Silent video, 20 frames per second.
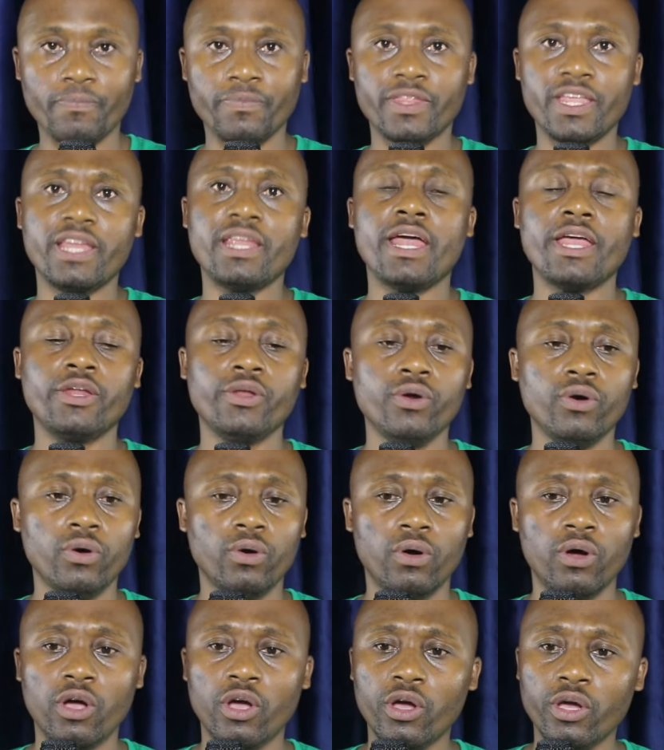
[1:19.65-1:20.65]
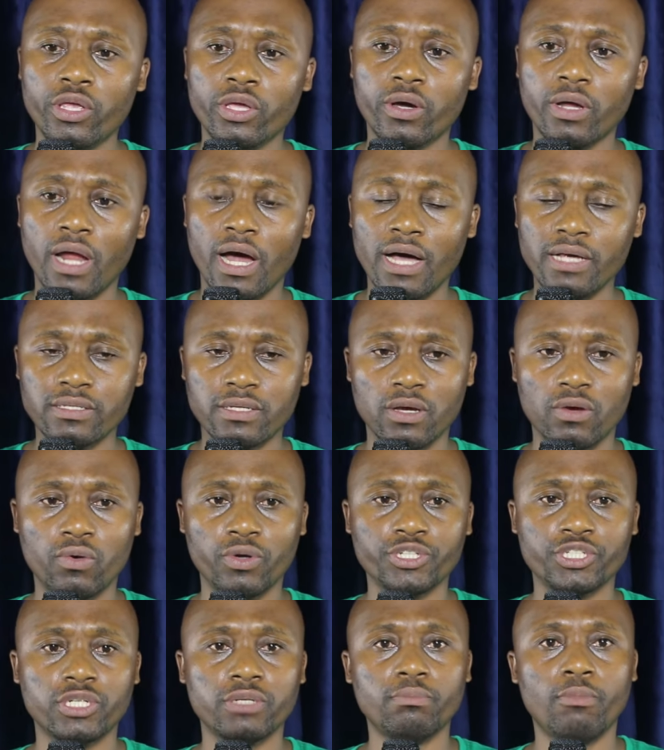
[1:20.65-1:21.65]
Then I know you're gonna ask a
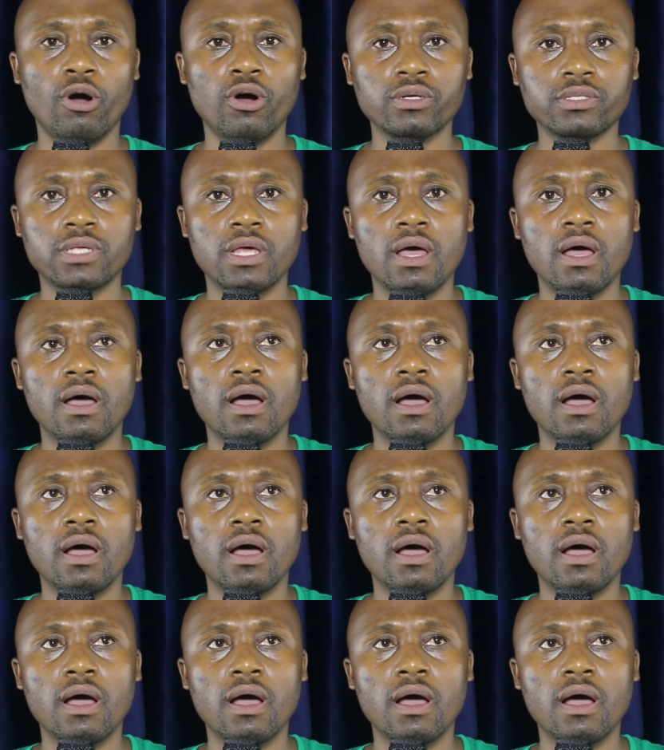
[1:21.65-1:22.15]
question, Bongs.